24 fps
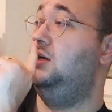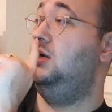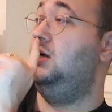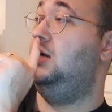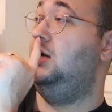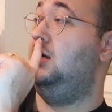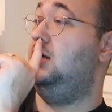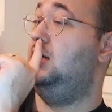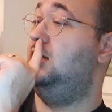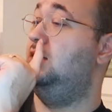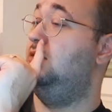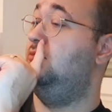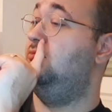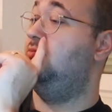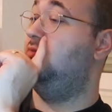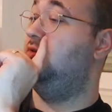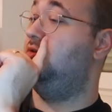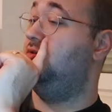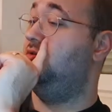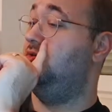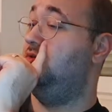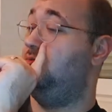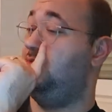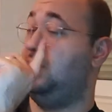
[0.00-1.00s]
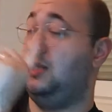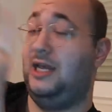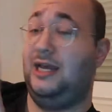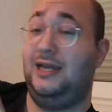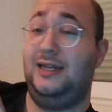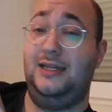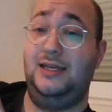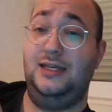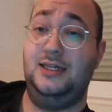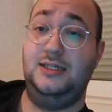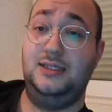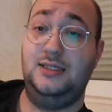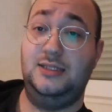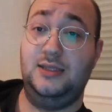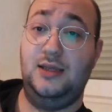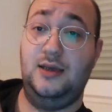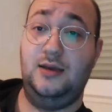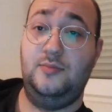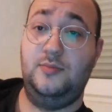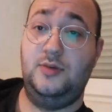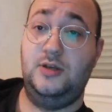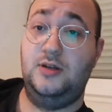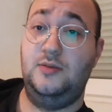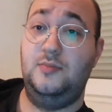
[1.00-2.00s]
the plan is that
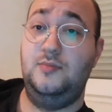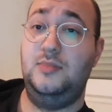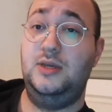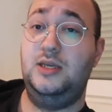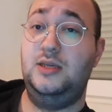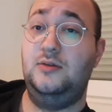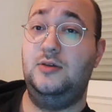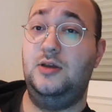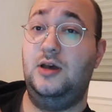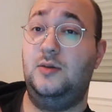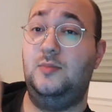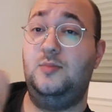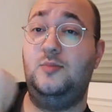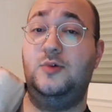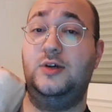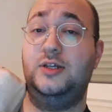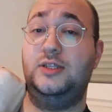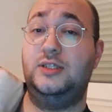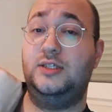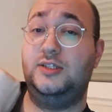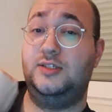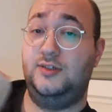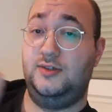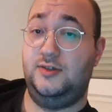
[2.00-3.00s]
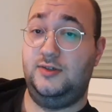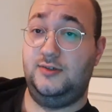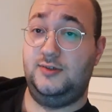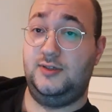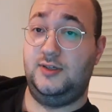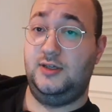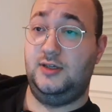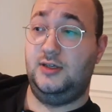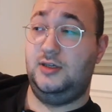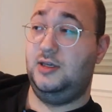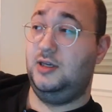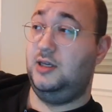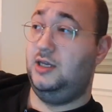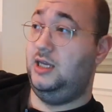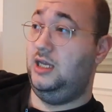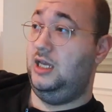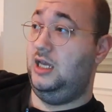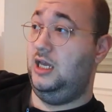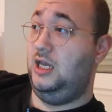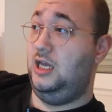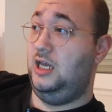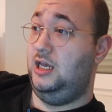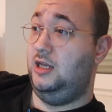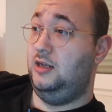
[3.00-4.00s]
I'm going to meet up with Saguta
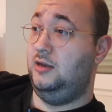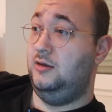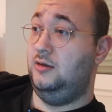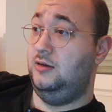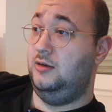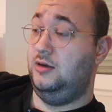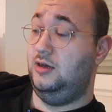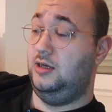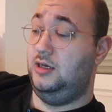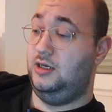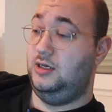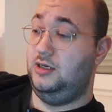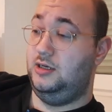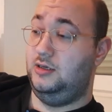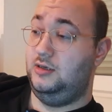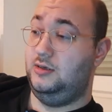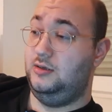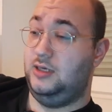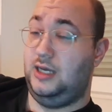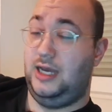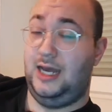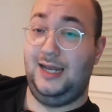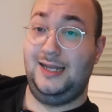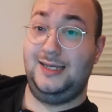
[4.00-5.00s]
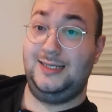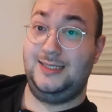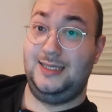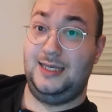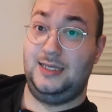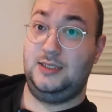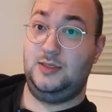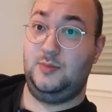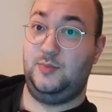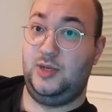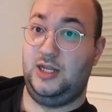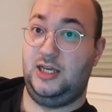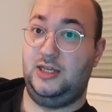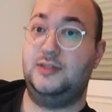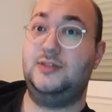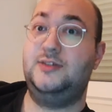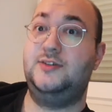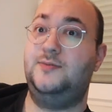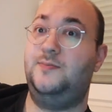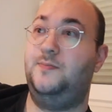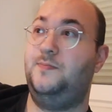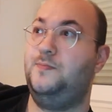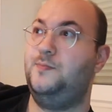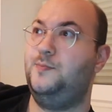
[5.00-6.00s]
in
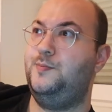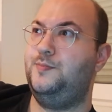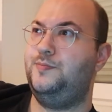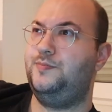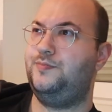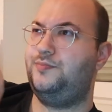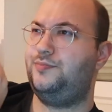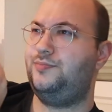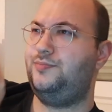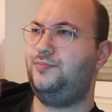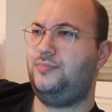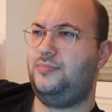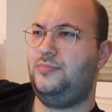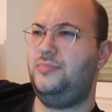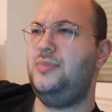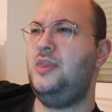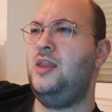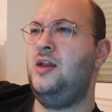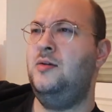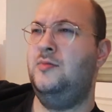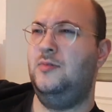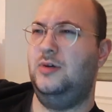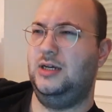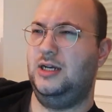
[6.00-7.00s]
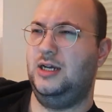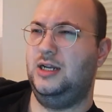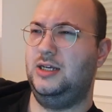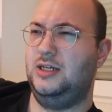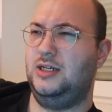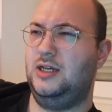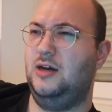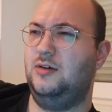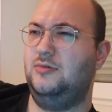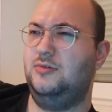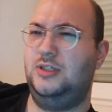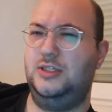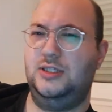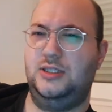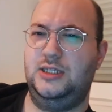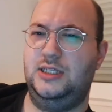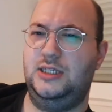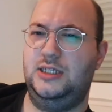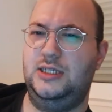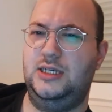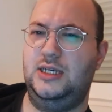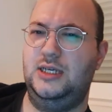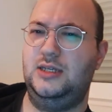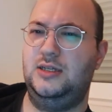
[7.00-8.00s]
Alexanderplatz. We're going to go to
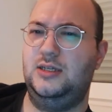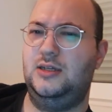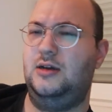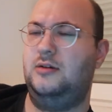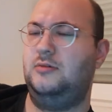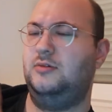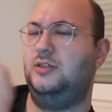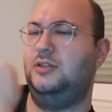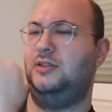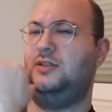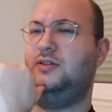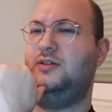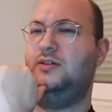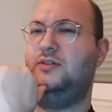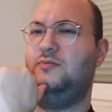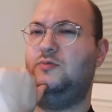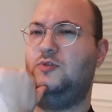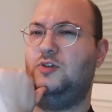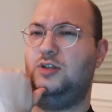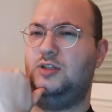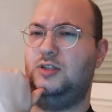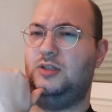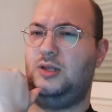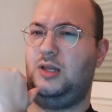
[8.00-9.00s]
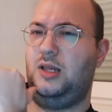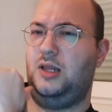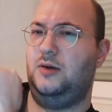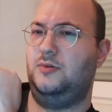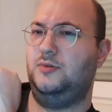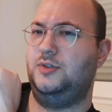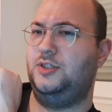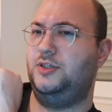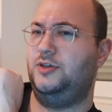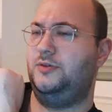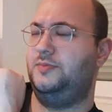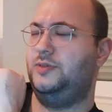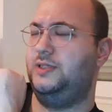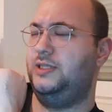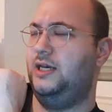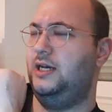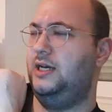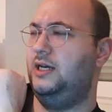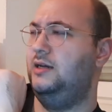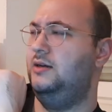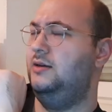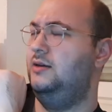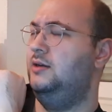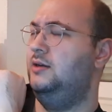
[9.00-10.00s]
the one of the clothes shops there,